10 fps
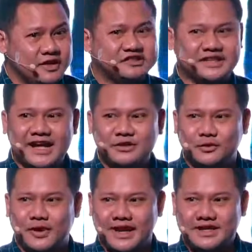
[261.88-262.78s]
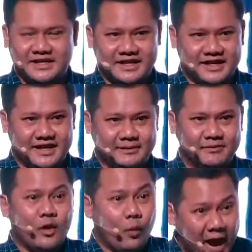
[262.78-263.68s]
start to write the
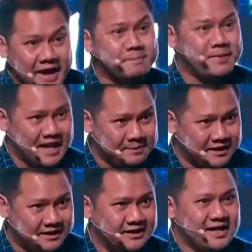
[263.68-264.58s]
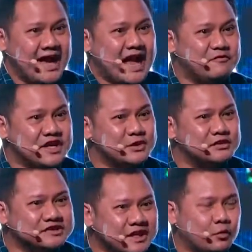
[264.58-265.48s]
white paper, and we
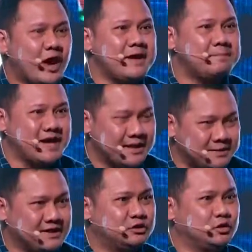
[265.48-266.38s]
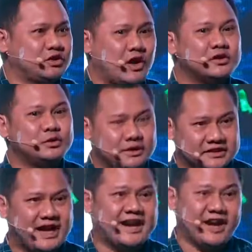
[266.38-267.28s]
use that white paper to talk to the
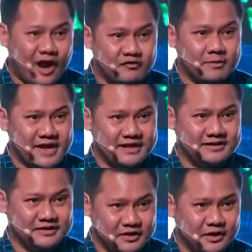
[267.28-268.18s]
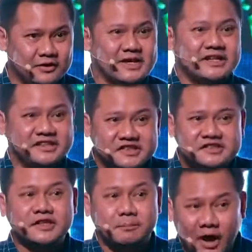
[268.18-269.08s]
Thai government. This
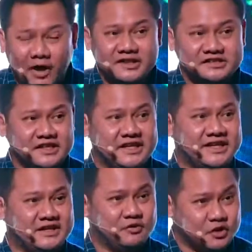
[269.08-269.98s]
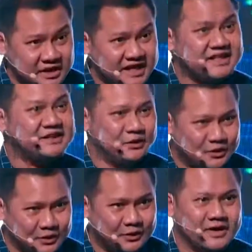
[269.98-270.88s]
is the policy that you need to
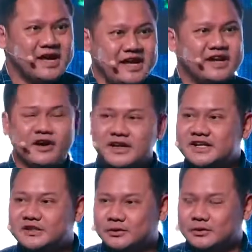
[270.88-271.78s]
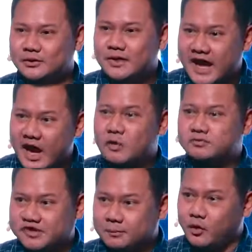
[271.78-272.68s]
do in order to help
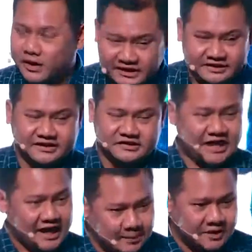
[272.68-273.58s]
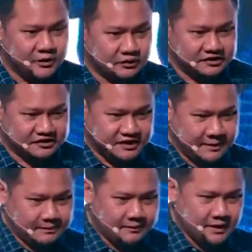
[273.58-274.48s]
support the startup
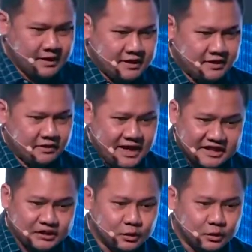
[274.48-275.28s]
ecosystem. And